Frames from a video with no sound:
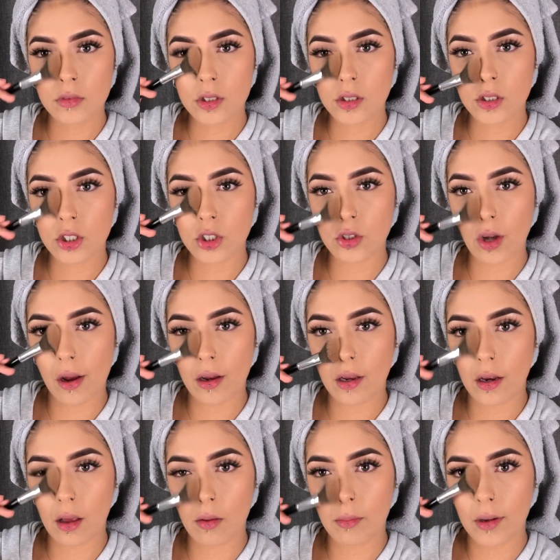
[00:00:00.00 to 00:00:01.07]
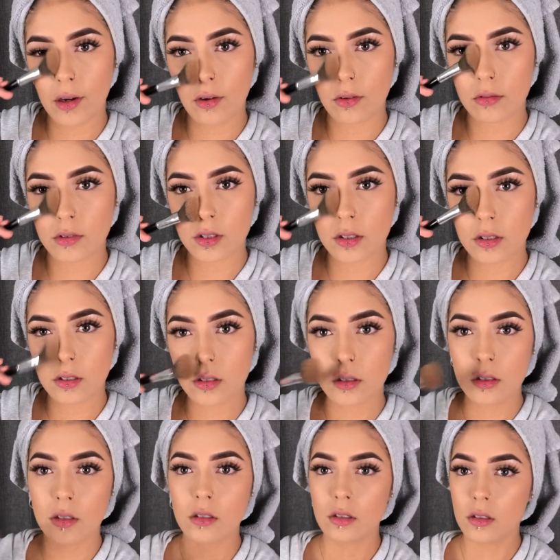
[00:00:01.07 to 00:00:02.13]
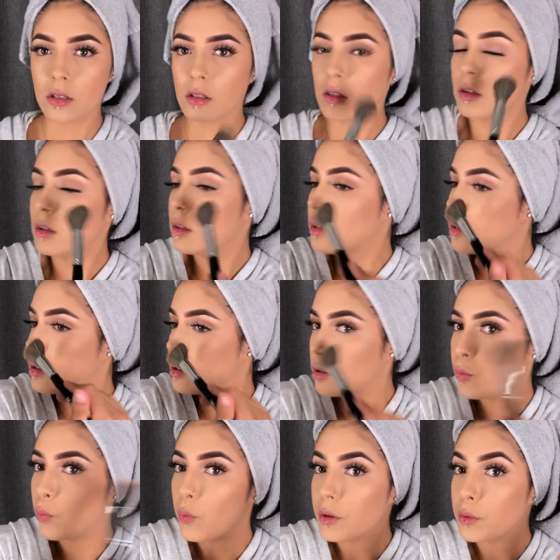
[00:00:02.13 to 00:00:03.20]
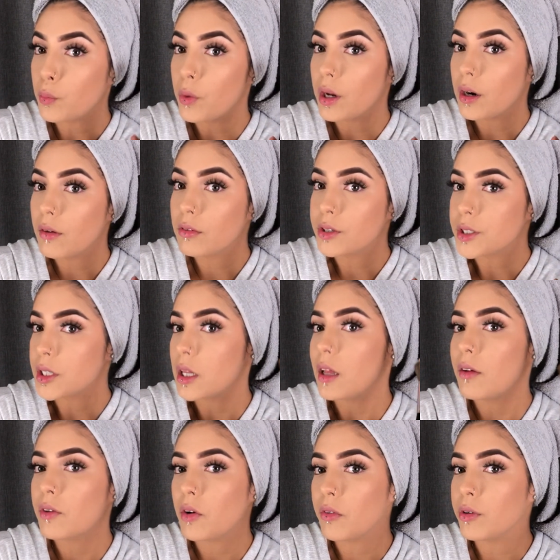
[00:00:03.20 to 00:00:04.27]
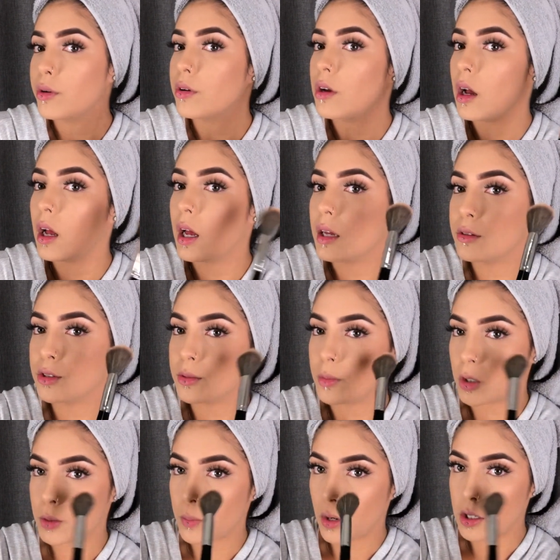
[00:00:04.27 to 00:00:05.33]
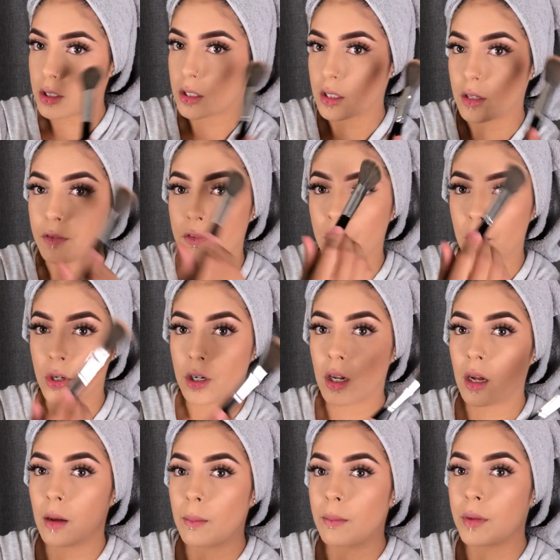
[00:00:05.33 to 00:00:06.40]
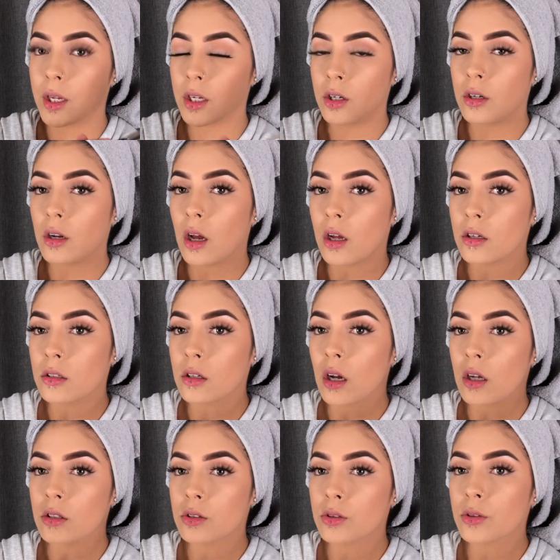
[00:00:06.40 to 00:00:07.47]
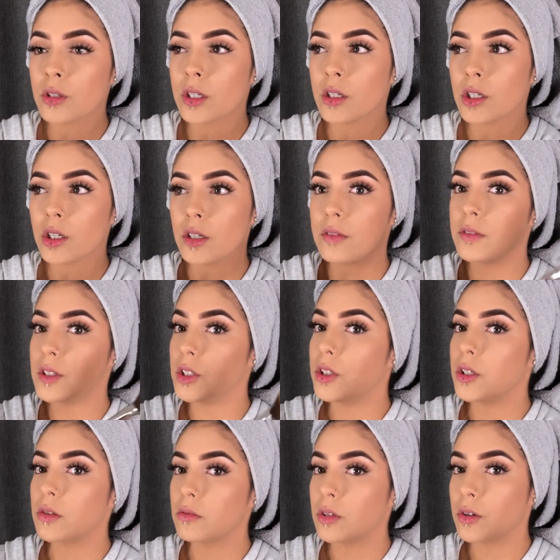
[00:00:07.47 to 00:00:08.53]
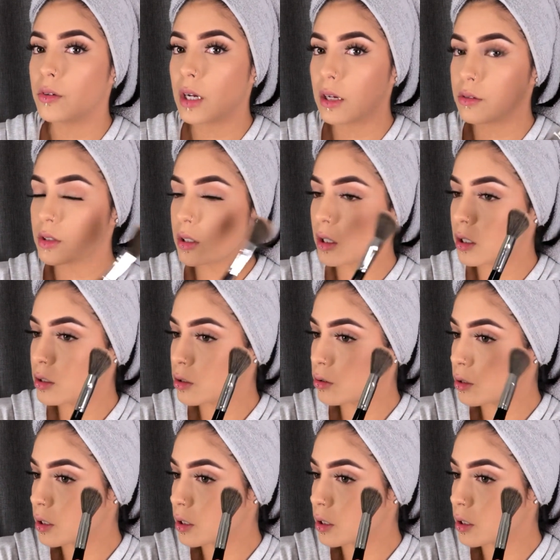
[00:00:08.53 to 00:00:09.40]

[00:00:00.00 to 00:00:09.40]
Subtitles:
just drag it down my nose with whatever is left over. Do not add too much product if you're not big on contouring or if you don't know how to contour.